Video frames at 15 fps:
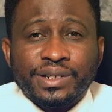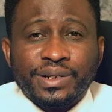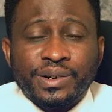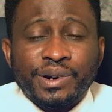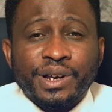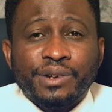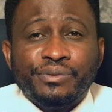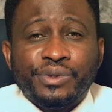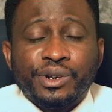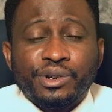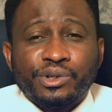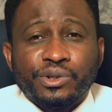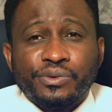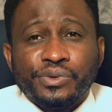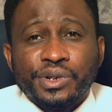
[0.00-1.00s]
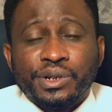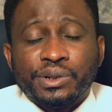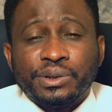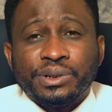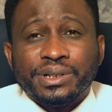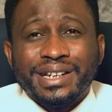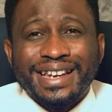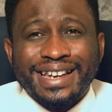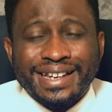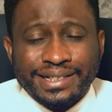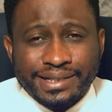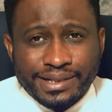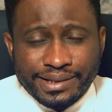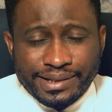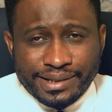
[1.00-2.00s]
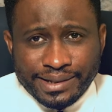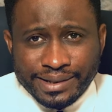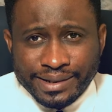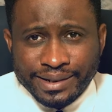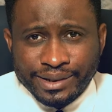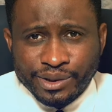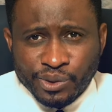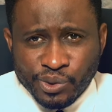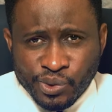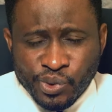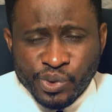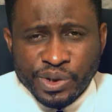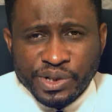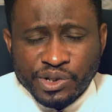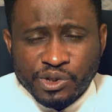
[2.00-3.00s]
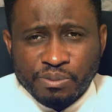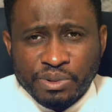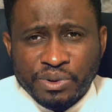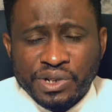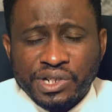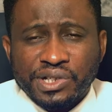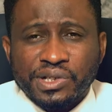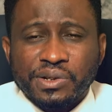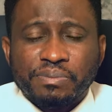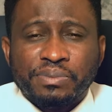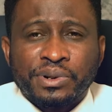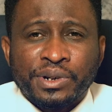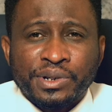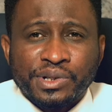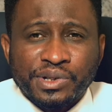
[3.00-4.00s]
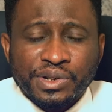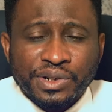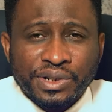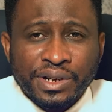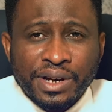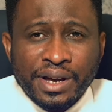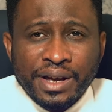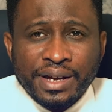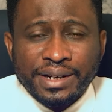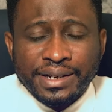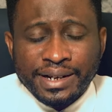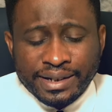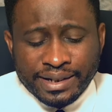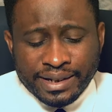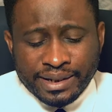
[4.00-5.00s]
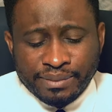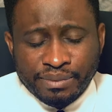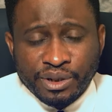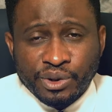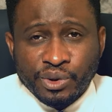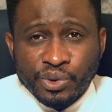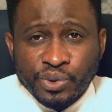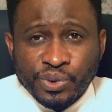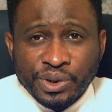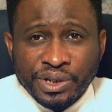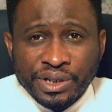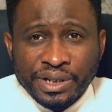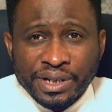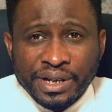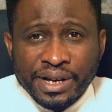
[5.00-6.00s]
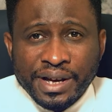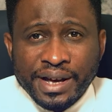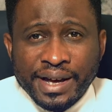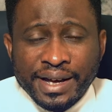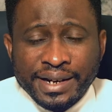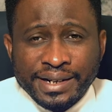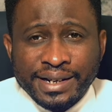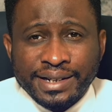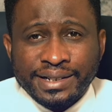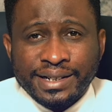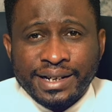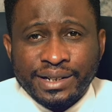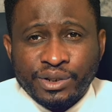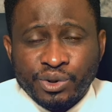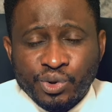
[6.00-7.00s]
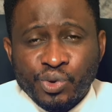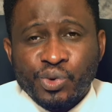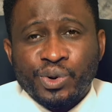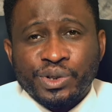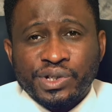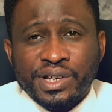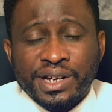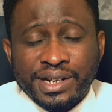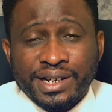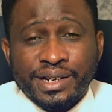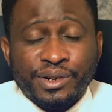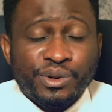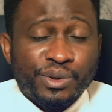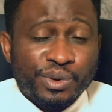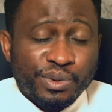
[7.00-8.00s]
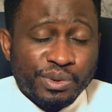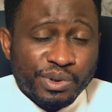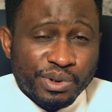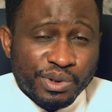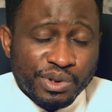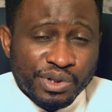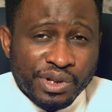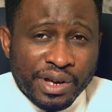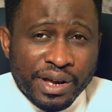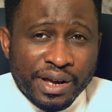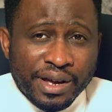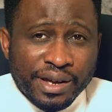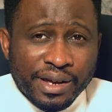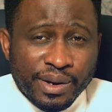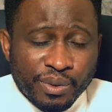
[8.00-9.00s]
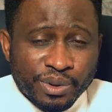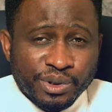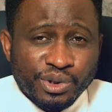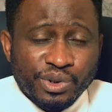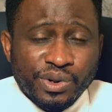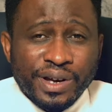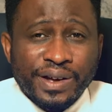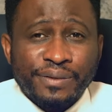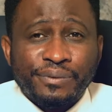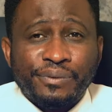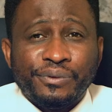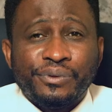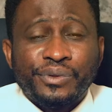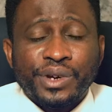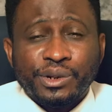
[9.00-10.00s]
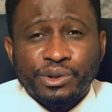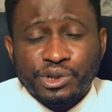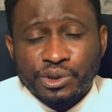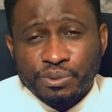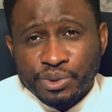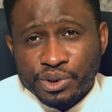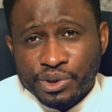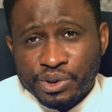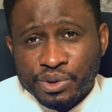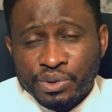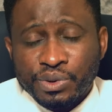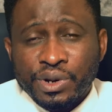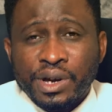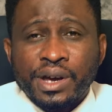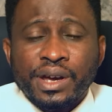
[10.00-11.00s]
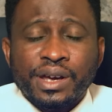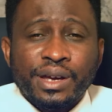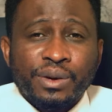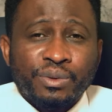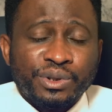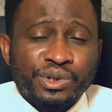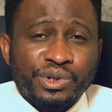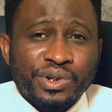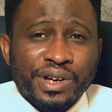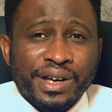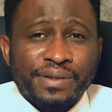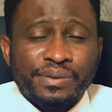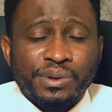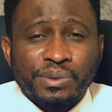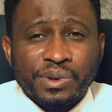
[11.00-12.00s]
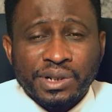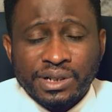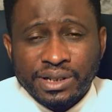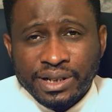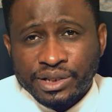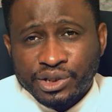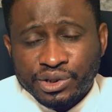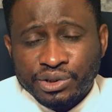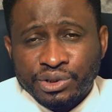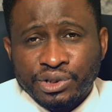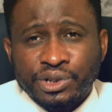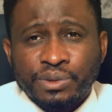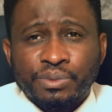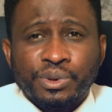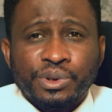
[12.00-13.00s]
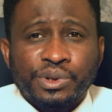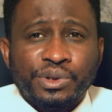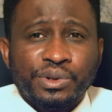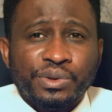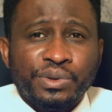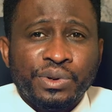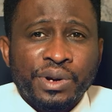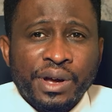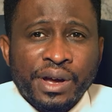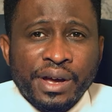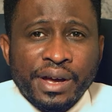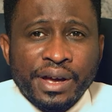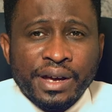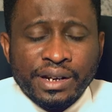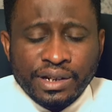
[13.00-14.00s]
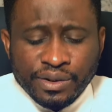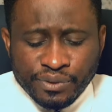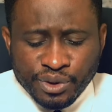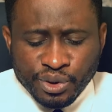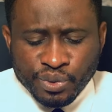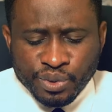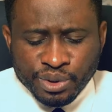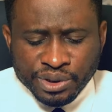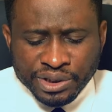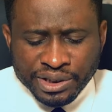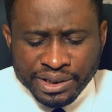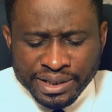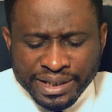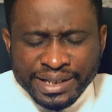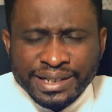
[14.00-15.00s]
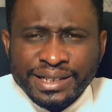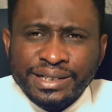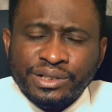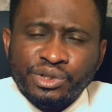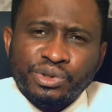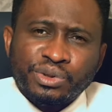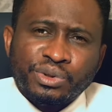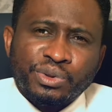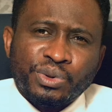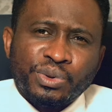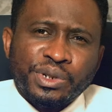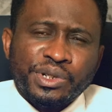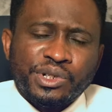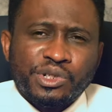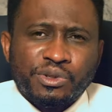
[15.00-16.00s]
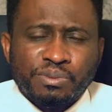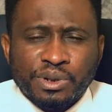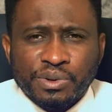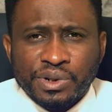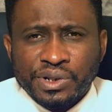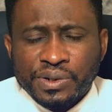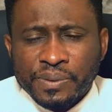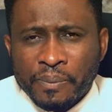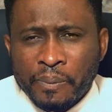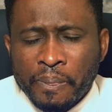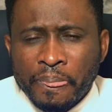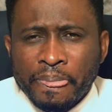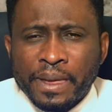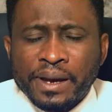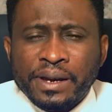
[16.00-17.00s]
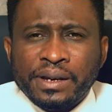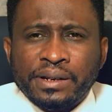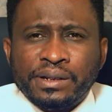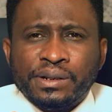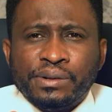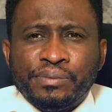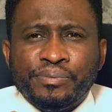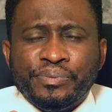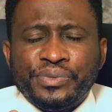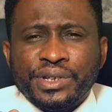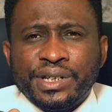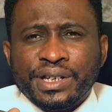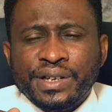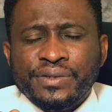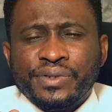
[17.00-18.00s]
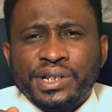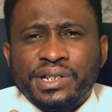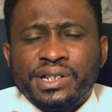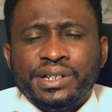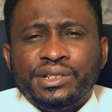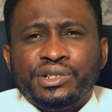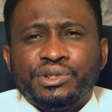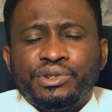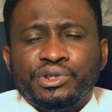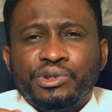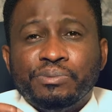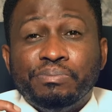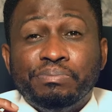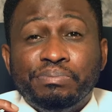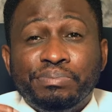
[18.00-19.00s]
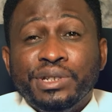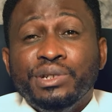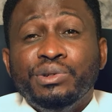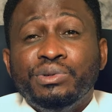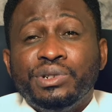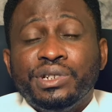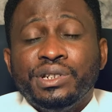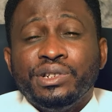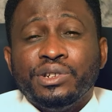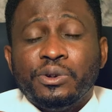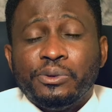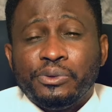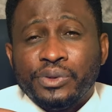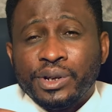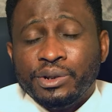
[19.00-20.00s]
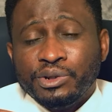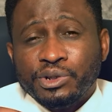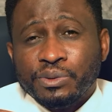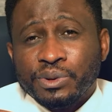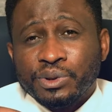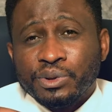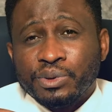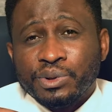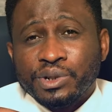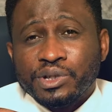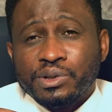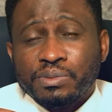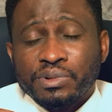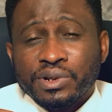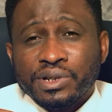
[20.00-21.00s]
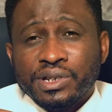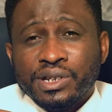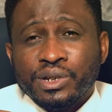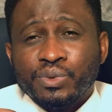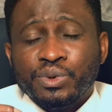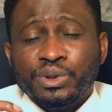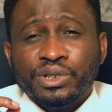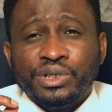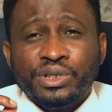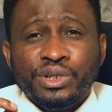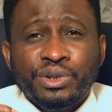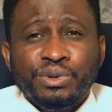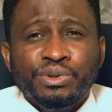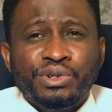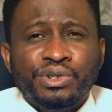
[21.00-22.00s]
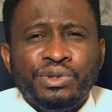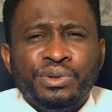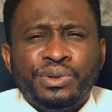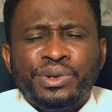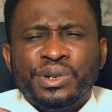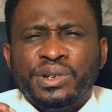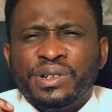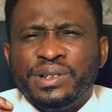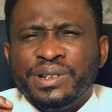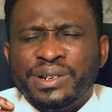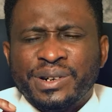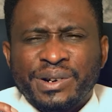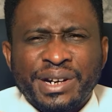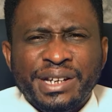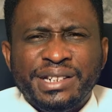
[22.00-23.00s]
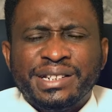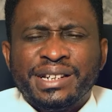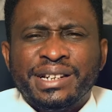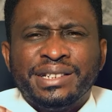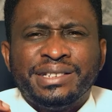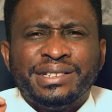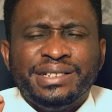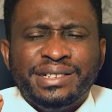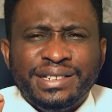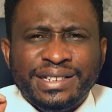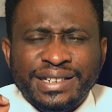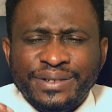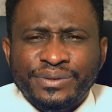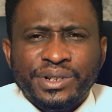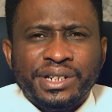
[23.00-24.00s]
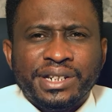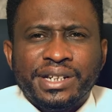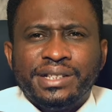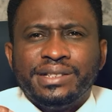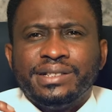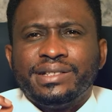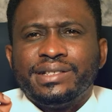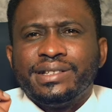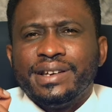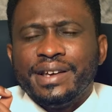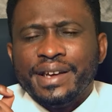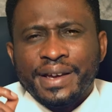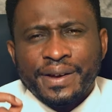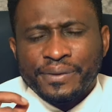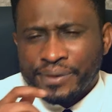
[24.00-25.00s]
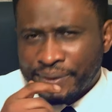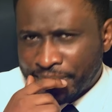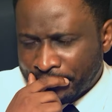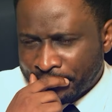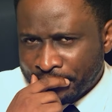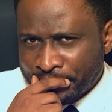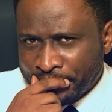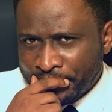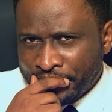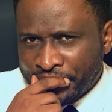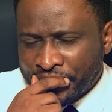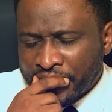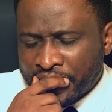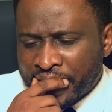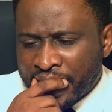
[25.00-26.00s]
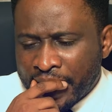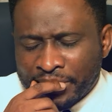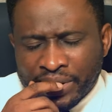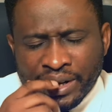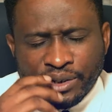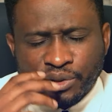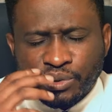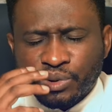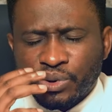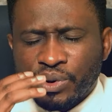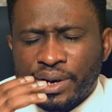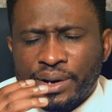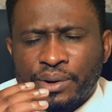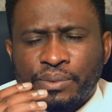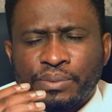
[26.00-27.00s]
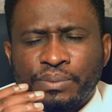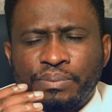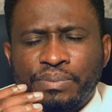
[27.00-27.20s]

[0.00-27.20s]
great philosophical entity. The Holy Spirit is a person that can be known and that can know us and that knows us. He wants to have fellowship with you. He wants to have a relationship with you. And if you will lean into the Holy Spirit and give attention to building your fellowship with the Holy Spirit, it will yield you the greatest dividends ever. I mean, I don't know how